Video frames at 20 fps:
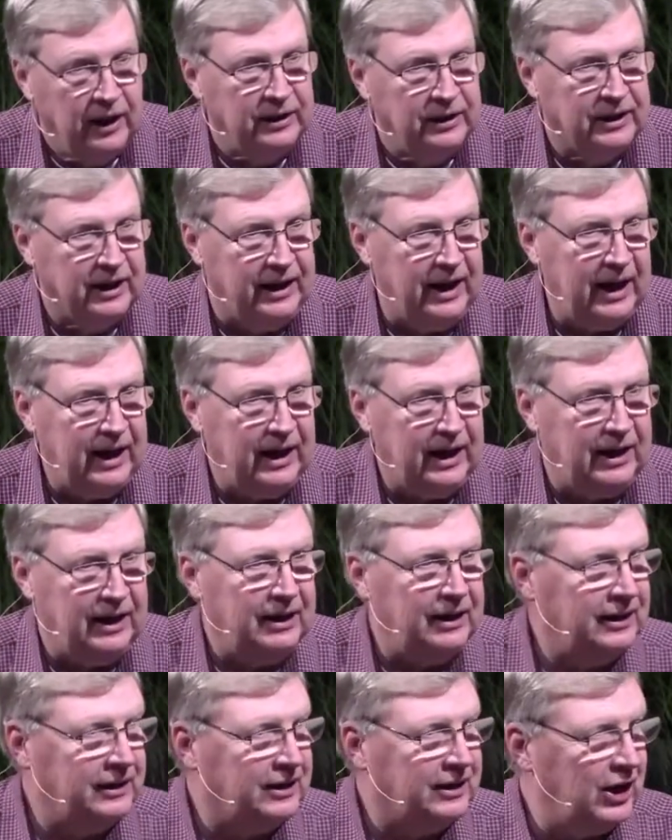today,
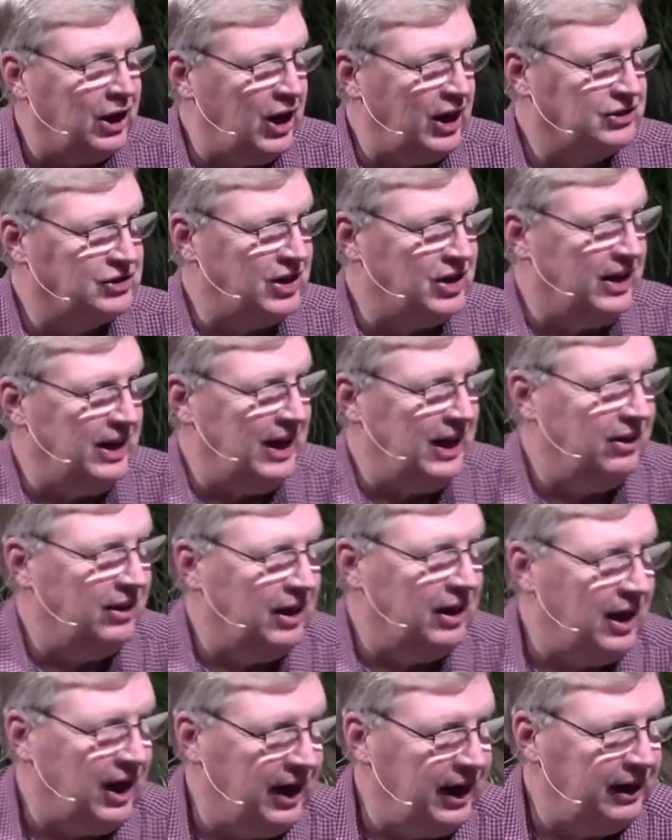today is a day that
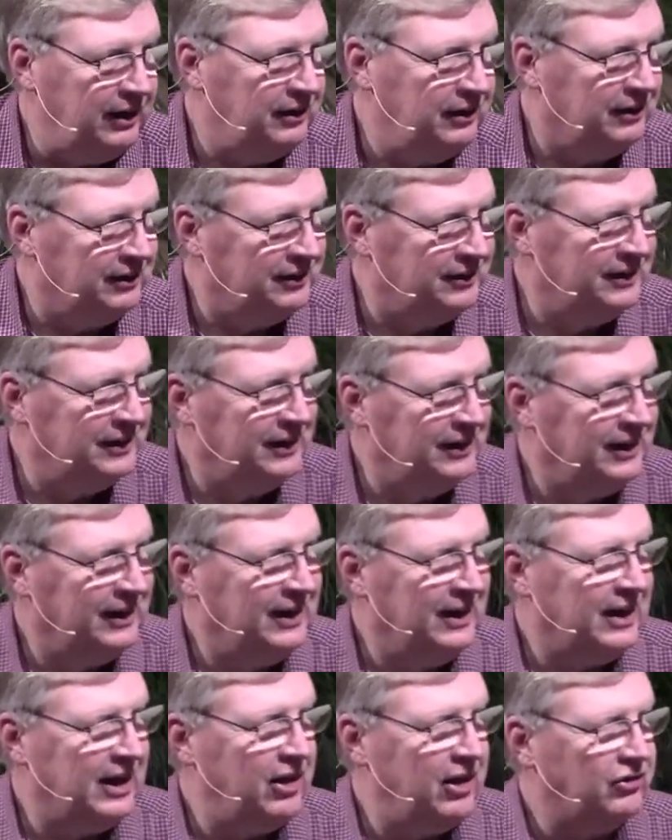I
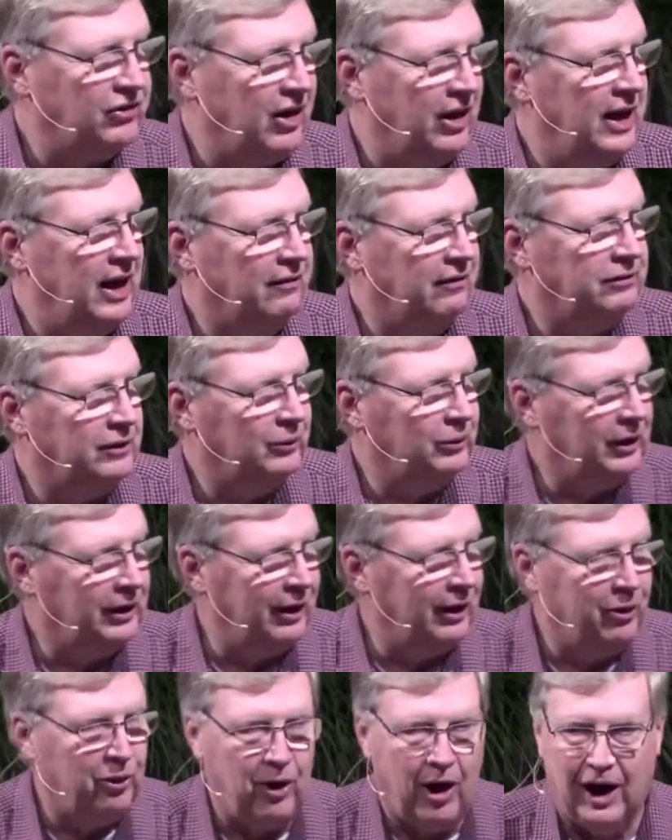guess I never really
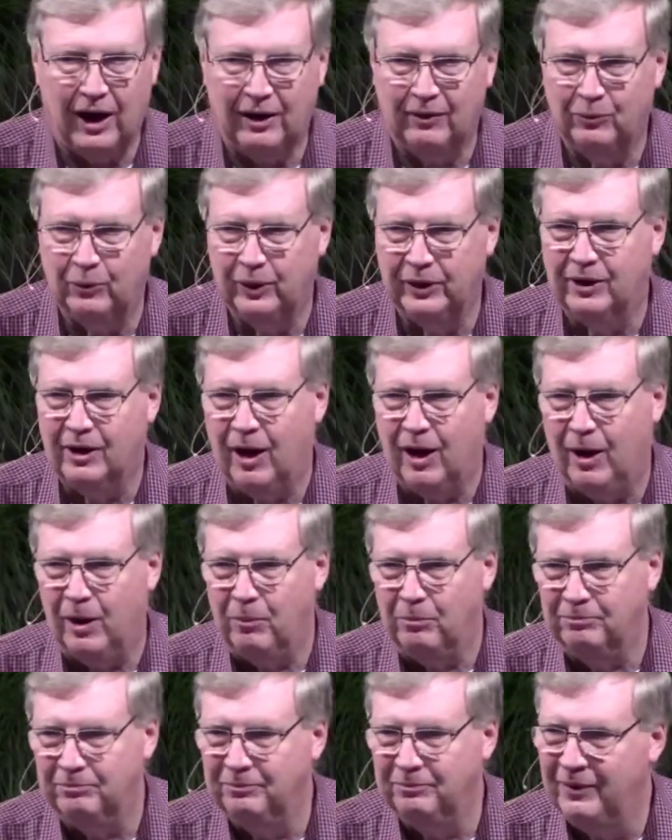thought would come.
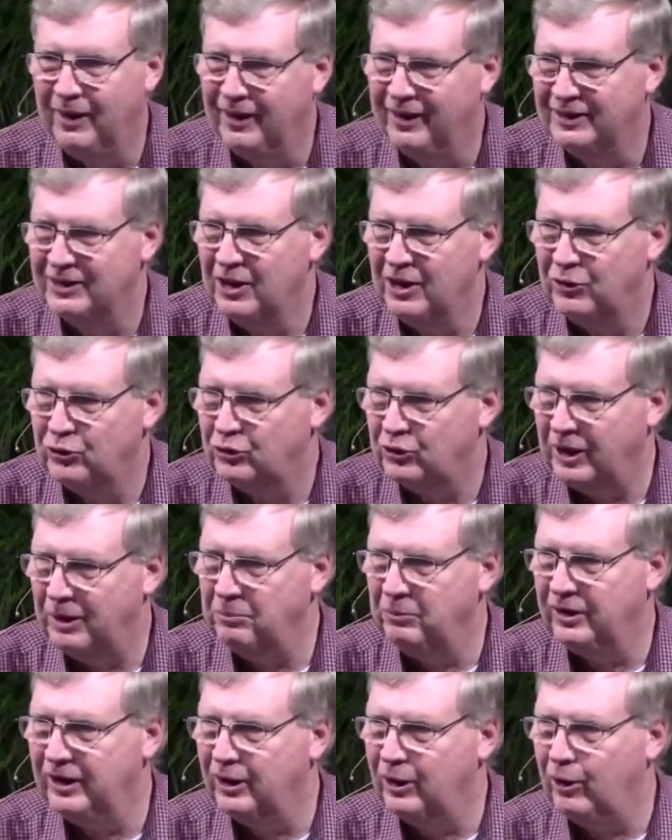Same,
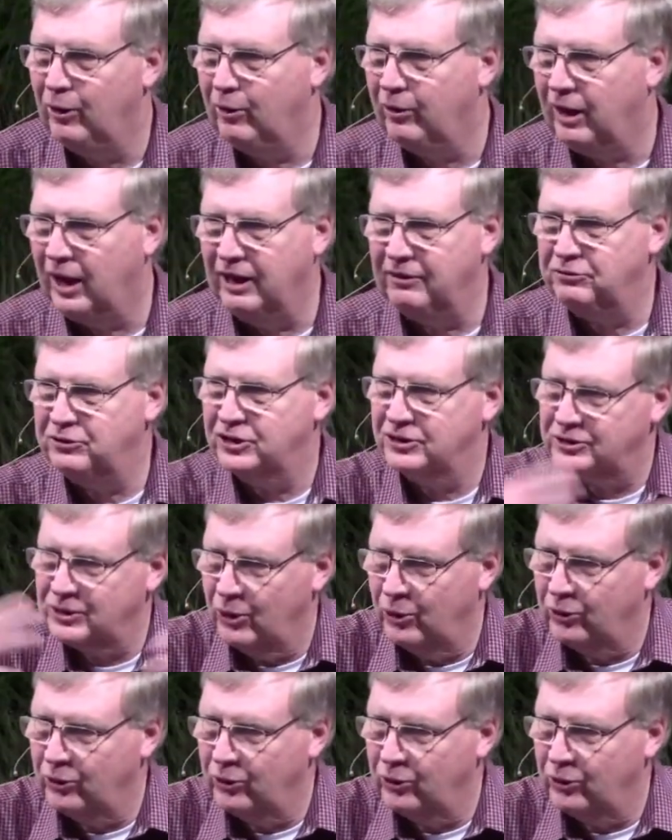you know, life just goes